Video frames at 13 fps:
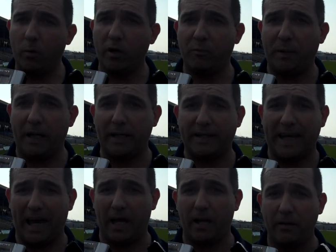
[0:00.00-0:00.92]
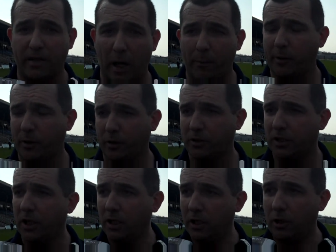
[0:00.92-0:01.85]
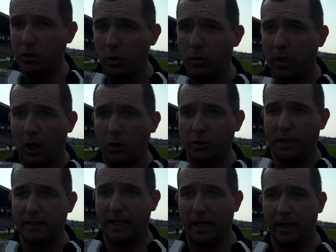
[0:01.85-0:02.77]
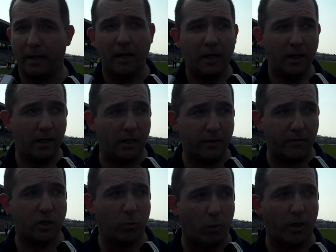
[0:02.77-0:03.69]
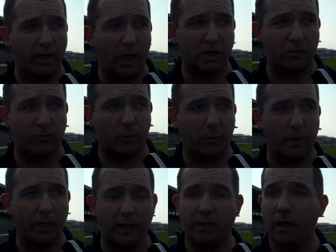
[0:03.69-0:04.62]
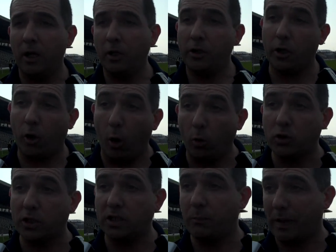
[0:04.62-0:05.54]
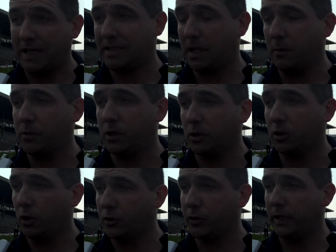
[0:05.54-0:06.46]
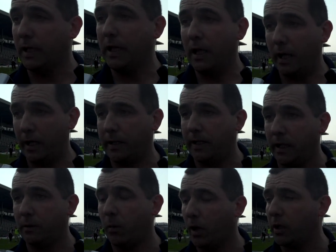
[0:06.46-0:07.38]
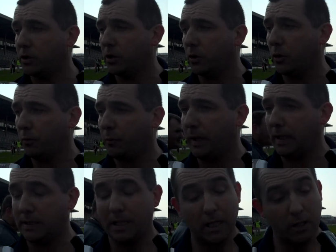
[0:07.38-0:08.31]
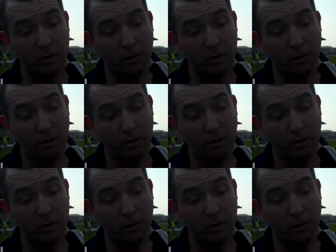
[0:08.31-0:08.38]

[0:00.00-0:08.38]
We have played 10 debutants in 2010 in a Division 1 National Football League that hosts the best teams in the country, and I think Monaghan's in a good place.